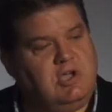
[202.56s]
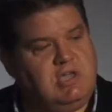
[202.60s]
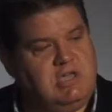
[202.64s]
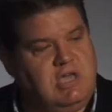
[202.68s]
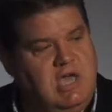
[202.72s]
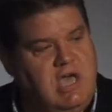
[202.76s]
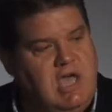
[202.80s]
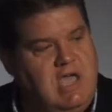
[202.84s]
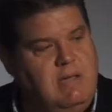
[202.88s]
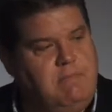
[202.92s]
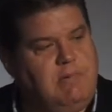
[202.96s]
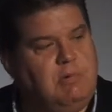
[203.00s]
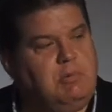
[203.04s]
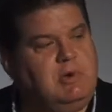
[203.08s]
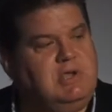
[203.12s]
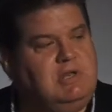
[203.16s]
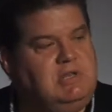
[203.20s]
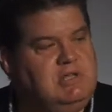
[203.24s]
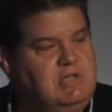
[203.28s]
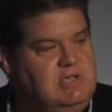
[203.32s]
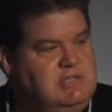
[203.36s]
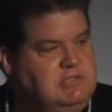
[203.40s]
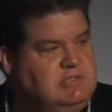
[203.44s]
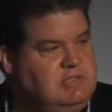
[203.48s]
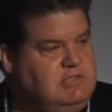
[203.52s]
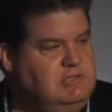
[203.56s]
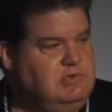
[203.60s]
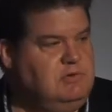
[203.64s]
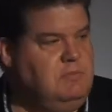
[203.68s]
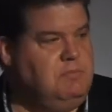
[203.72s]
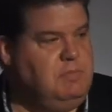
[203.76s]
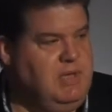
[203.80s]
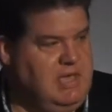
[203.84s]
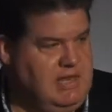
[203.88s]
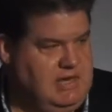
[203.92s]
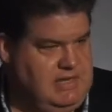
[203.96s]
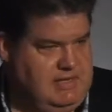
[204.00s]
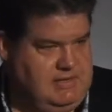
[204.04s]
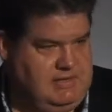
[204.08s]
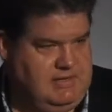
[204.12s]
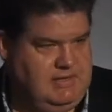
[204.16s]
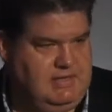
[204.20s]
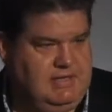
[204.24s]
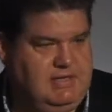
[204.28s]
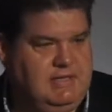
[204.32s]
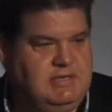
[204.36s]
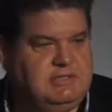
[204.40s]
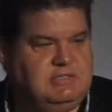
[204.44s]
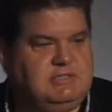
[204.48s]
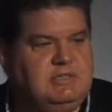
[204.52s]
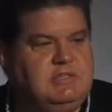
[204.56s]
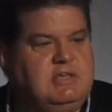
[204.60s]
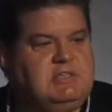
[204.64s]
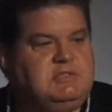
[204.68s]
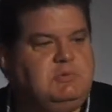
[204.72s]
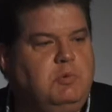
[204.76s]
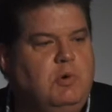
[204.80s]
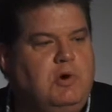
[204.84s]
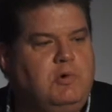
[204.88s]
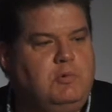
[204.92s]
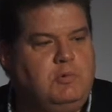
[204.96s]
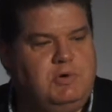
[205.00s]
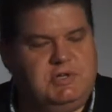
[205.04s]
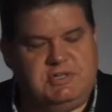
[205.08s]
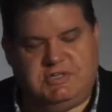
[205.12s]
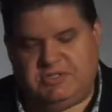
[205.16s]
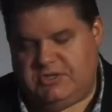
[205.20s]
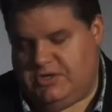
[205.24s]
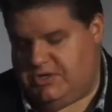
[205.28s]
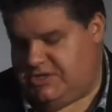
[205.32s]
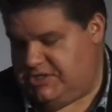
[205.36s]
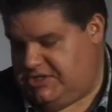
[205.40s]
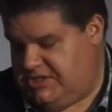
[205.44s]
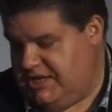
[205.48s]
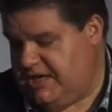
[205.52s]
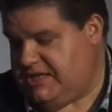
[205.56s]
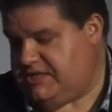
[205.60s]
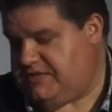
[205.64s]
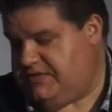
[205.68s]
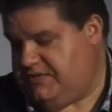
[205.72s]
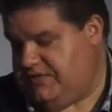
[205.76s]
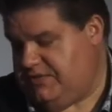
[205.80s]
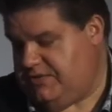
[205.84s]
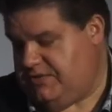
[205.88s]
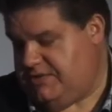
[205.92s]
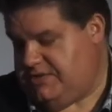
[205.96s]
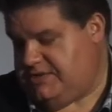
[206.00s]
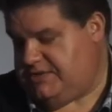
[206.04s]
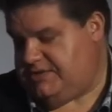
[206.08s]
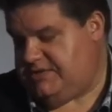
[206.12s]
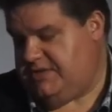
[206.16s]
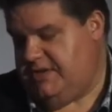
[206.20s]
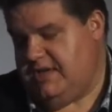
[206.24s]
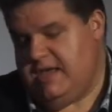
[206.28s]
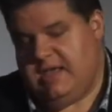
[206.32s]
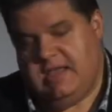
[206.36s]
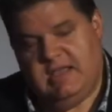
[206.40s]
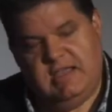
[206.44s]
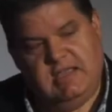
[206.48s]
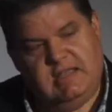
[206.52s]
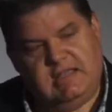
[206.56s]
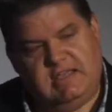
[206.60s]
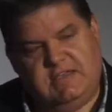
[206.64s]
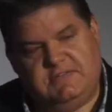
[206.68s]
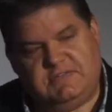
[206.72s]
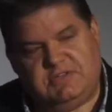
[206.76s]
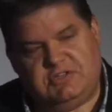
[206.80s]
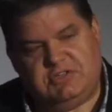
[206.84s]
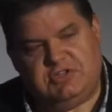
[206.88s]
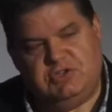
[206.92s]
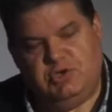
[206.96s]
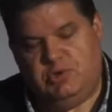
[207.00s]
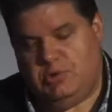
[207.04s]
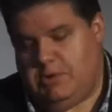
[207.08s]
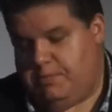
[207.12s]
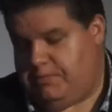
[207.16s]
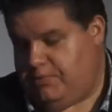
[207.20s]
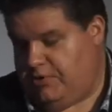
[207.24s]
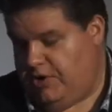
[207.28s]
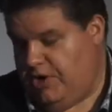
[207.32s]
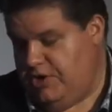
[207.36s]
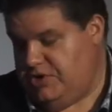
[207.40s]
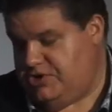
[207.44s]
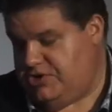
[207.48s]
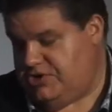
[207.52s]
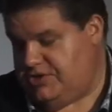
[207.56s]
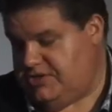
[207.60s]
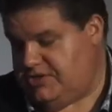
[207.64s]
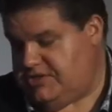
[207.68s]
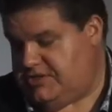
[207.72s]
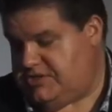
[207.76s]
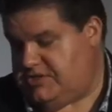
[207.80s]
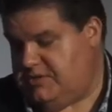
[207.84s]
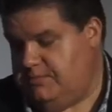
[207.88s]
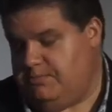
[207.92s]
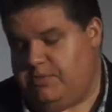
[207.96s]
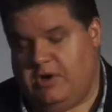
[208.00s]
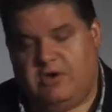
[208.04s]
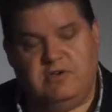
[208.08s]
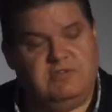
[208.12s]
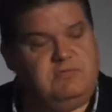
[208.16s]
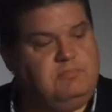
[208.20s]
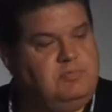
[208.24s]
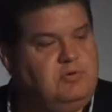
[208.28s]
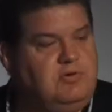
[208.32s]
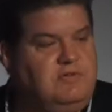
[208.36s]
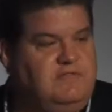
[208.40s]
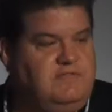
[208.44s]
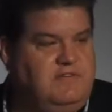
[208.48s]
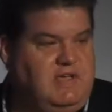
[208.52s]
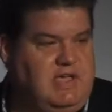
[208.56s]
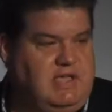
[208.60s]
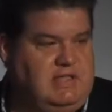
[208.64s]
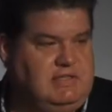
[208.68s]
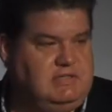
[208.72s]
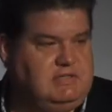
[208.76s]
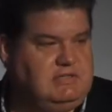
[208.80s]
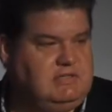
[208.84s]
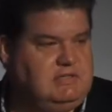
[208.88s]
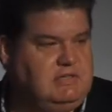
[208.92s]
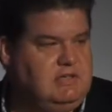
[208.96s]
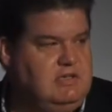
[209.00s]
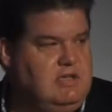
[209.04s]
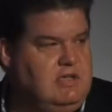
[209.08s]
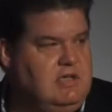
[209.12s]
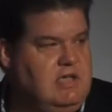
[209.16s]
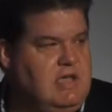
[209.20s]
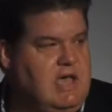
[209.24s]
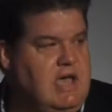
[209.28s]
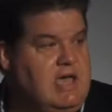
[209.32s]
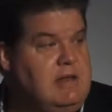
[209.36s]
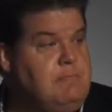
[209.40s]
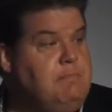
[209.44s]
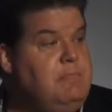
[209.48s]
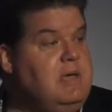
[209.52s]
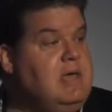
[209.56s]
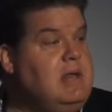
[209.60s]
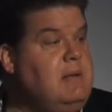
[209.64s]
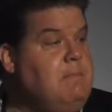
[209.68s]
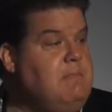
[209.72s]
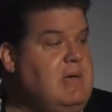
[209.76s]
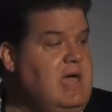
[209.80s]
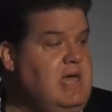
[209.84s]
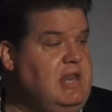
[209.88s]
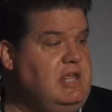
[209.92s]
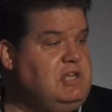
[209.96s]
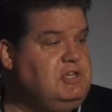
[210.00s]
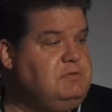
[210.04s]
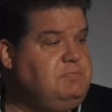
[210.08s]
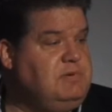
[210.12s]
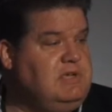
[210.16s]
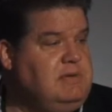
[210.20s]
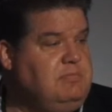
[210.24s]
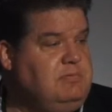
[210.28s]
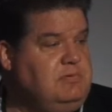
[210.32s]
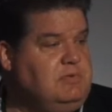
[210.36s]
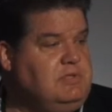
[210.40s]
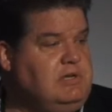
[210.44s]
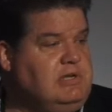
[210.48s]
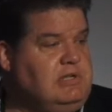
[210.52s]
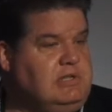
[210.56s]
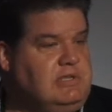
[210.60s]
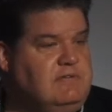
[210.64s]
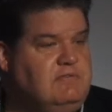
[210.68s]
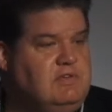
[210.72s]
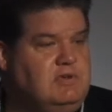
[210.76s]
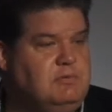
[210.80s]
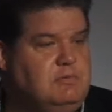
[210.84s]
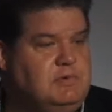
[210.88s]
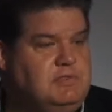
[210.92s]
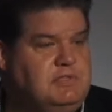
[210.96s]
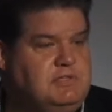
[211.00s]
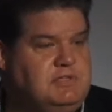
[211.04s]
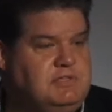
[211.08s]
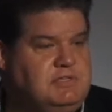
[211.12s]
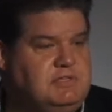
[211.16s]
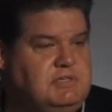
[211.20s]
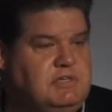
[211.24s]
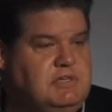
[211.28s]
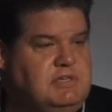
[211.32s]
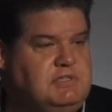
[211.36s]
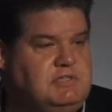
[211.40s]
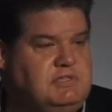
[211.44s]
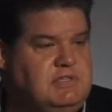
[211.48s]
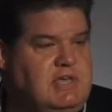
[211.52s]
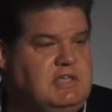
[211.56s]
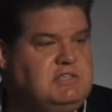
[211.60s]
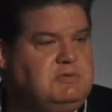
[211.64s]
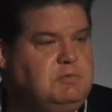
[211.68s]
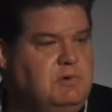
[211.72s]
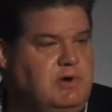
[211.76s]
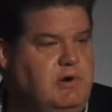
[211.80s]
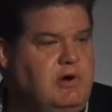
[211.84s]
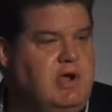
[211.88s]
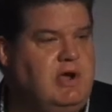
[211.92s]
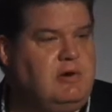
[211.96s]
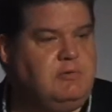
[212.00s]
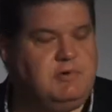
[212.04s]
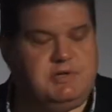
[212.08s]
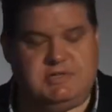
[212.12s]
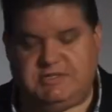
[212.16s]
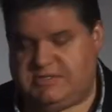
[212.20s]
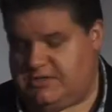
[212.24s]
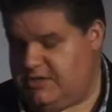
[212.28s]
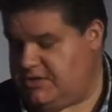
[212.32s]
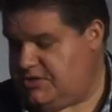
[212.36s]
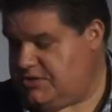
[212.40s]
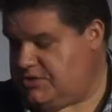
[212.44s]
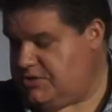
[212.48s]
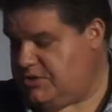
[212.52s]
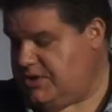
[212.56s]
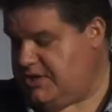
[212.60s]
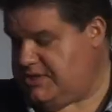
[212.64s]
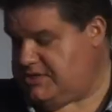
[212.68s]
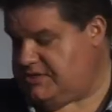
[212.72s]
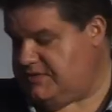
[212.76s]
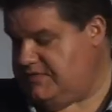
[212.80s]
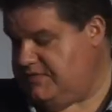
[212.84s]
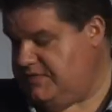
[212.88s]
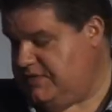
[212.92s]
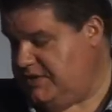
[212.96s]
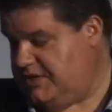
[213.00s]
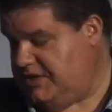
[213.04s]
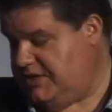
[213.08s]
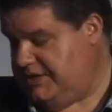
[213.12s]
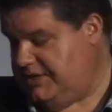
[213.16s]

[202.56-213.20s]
okay, but we need to do better. So that's what research does for us. It gives us new approaches to both prevent and better manage people that are living with the disease. And that's where our research tries to fit